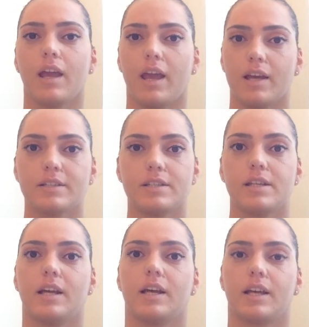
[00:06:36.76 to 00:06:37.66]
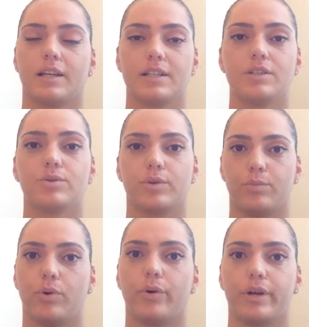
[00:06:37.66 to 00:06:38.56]
at getting to the
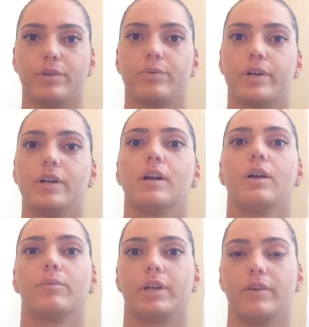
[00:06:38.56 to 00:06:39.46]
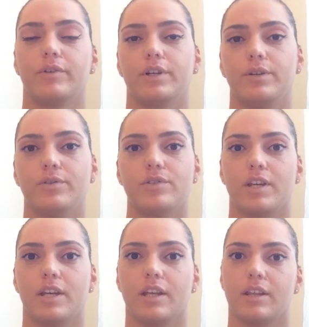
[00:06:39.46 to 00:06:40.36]
point where whenever you
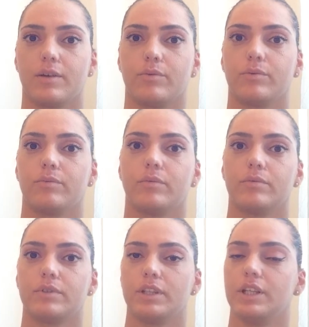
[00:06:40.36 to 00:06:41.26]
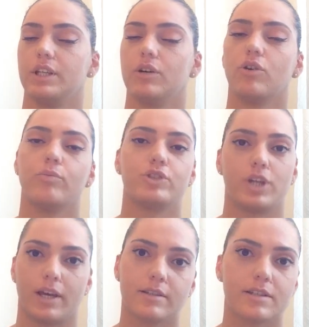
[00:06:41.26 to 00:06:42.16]
see the
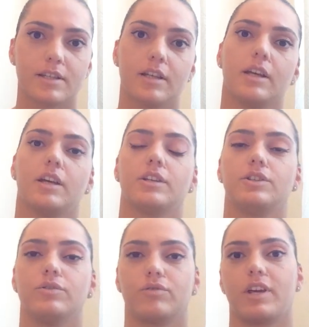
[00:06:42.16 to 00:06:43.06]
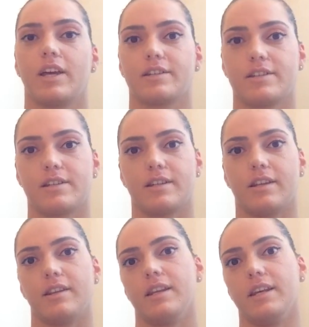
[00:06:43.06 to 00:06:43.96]
object, you get
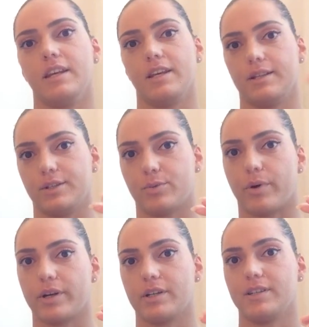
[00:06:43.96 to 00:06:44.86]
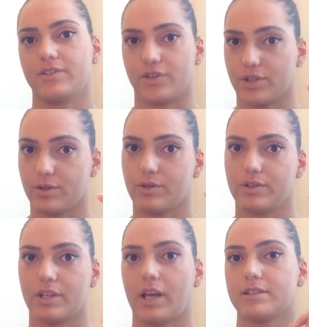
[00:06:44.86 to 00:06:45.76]
the English word in certain
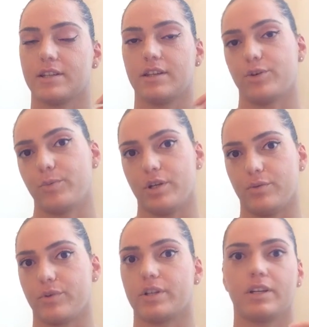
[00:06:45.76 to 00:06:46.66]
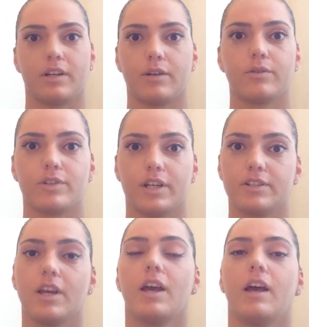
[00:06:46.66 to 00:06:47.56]
context and the Armenian word in other
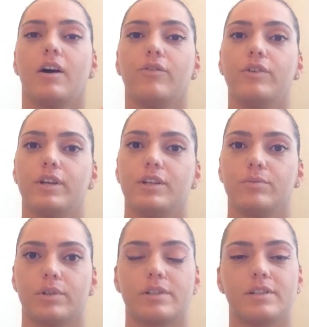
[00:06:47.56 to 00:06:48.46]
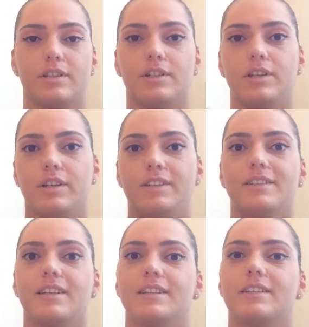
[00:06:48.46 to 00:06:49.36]
contexts. Often it works
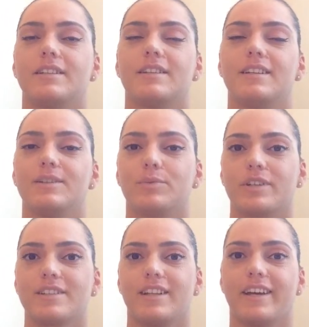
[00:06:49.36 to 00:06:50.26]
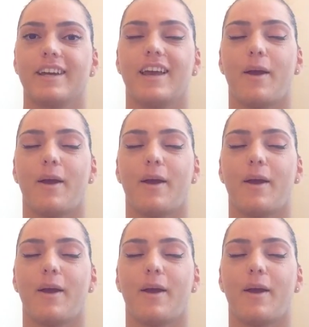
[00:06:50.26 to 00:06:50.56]
it works like,